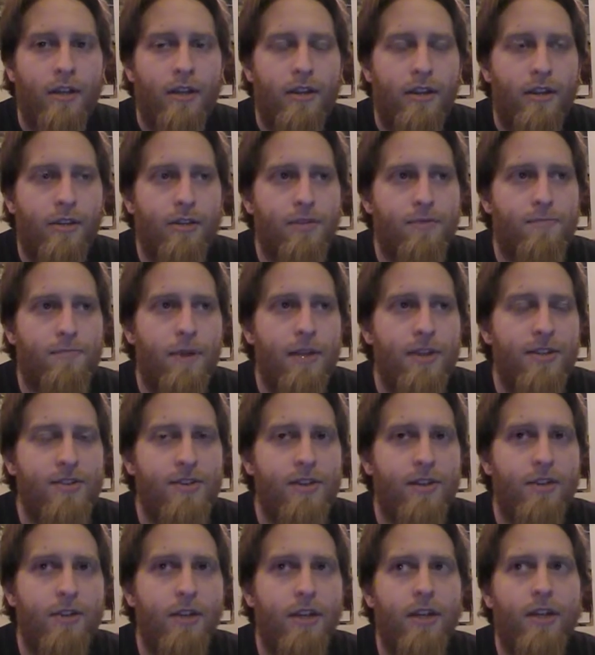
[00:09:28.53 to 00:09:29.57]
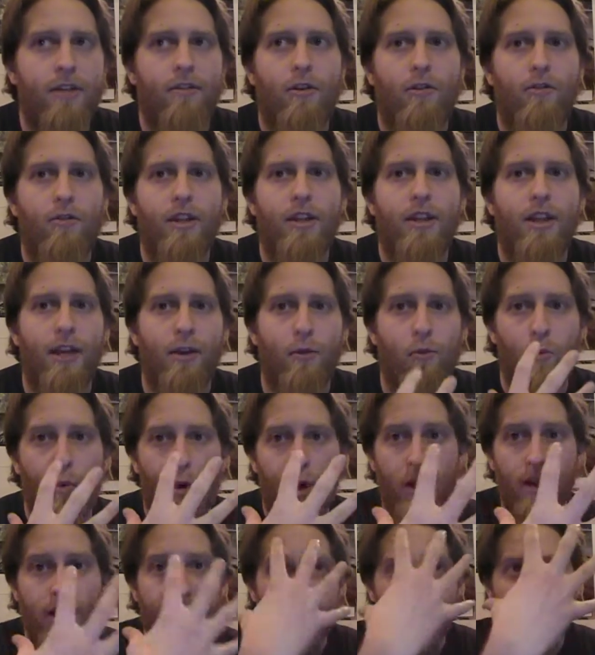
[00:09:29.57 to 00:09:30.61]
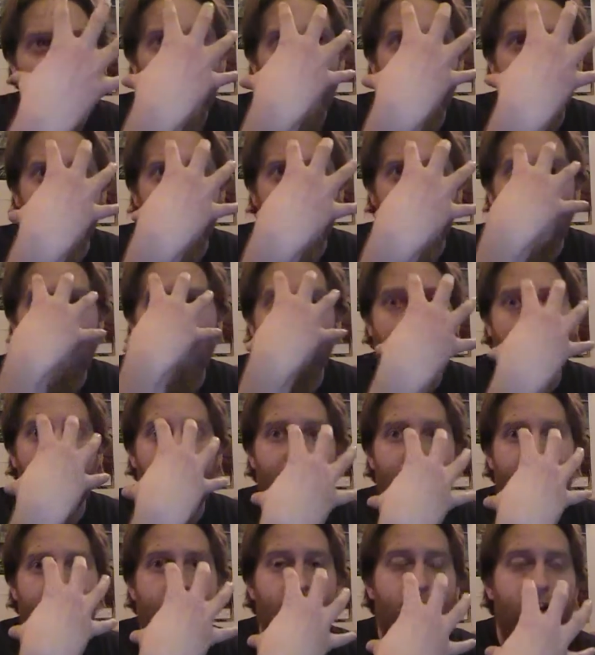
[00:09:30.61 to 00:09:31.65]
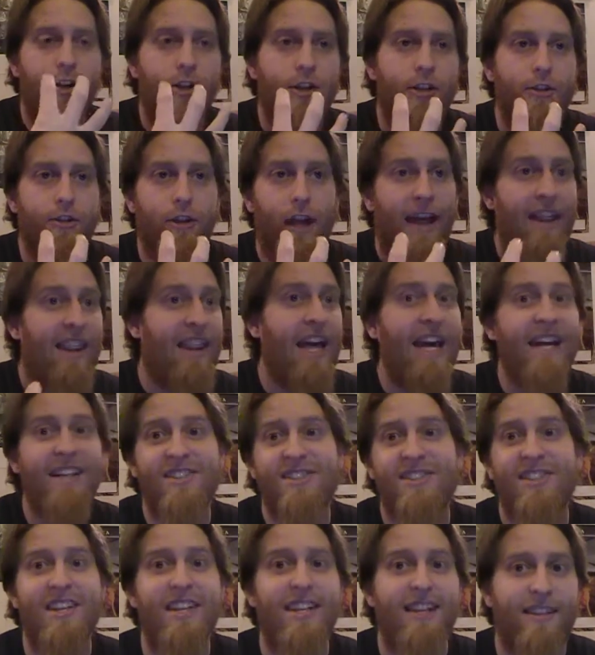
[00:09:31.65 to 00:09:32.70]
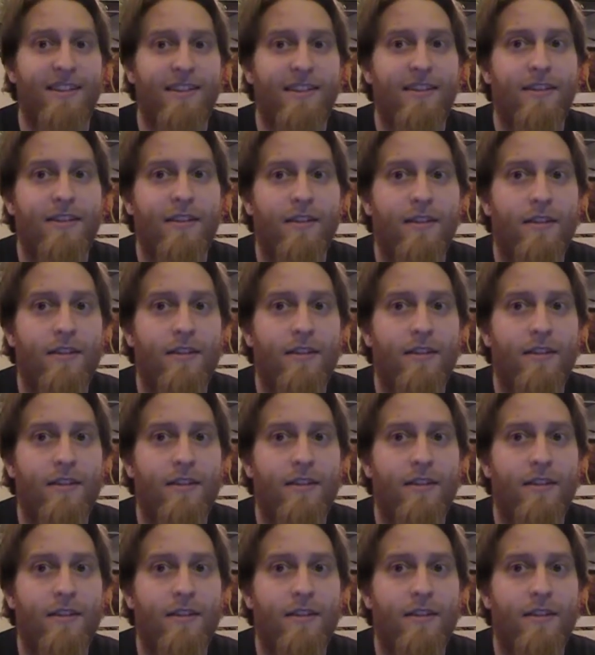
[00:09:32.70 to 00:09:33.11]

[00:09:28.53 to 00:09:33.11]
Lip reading: There's basically only like one light on the main character, and that's it.